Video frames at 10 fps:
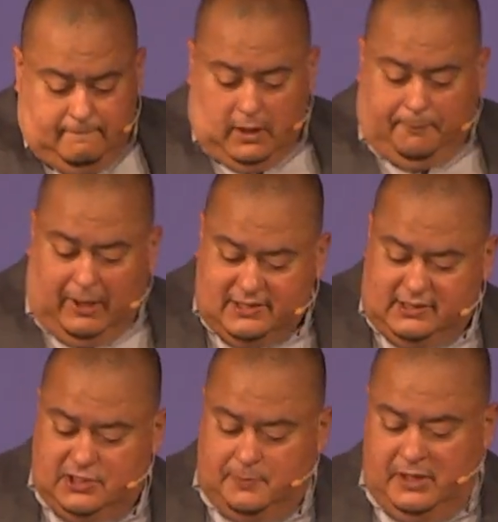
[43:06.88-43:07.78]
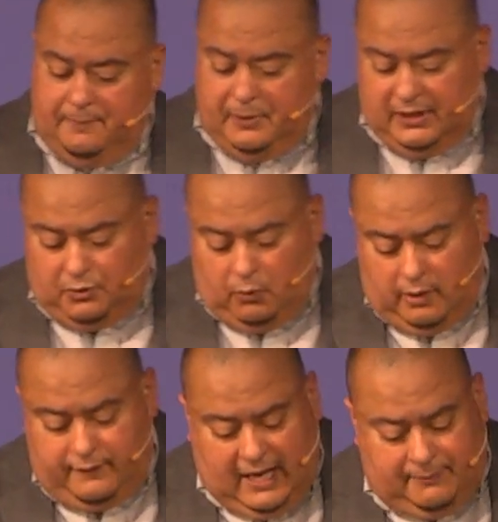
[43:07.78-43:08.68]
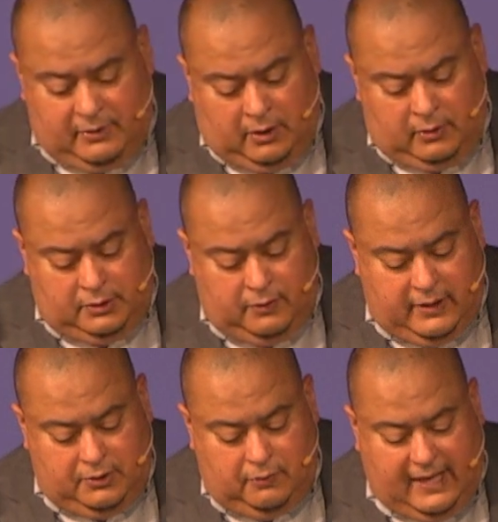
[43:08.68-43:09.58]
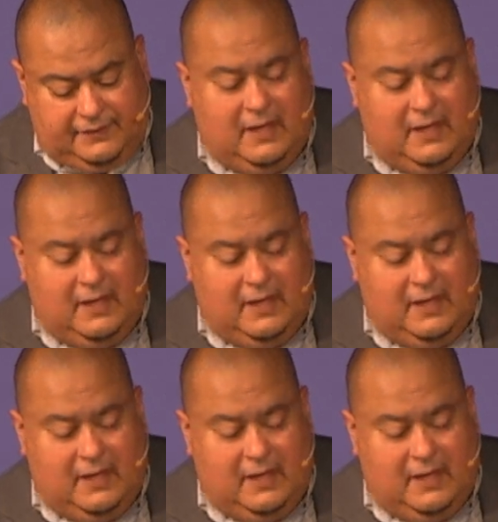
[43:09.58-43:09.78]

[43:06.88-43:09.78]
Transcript: Apostates manipulate the word of God, but not only do they do that, they